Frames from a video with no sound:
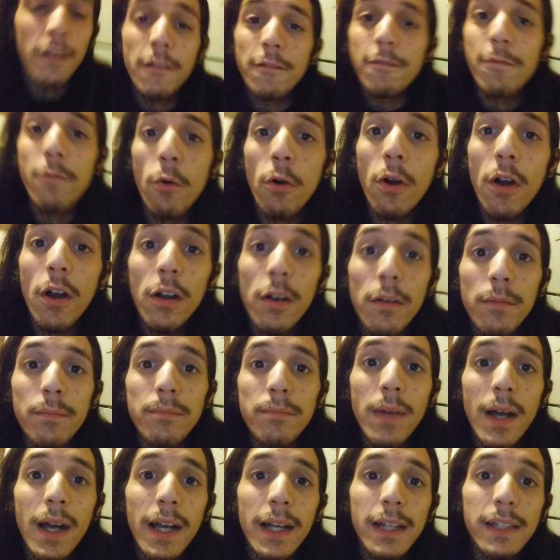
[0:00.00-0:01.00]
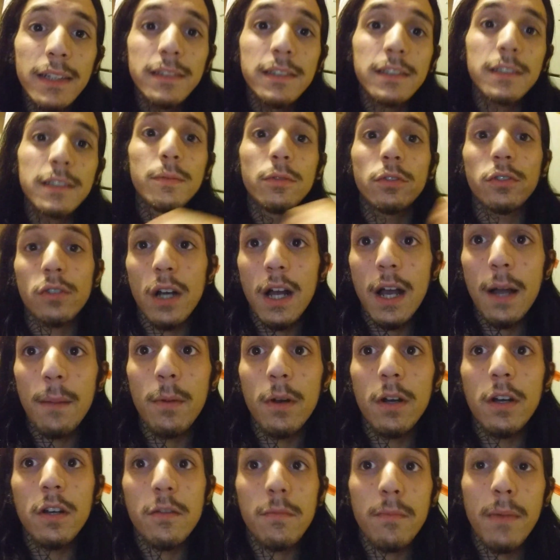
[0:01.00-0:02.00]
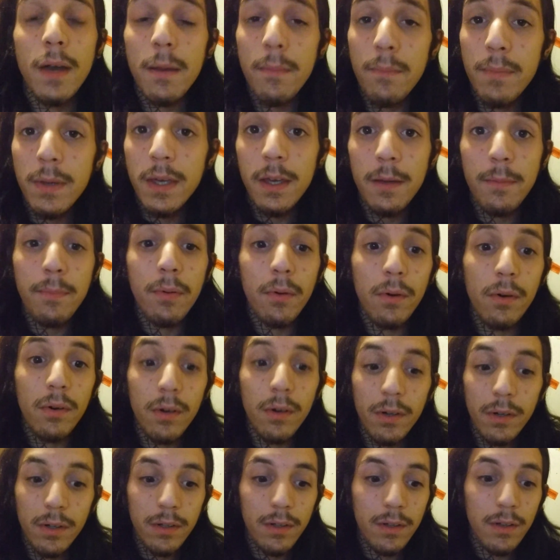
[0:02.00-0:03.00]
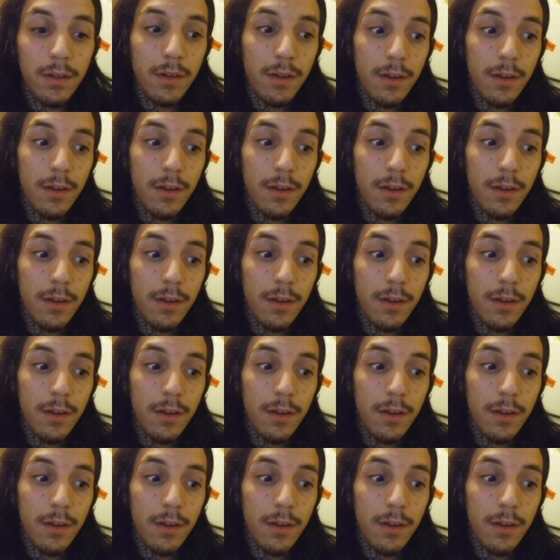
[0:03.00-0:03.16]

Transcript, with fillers: For my subscribers, my people,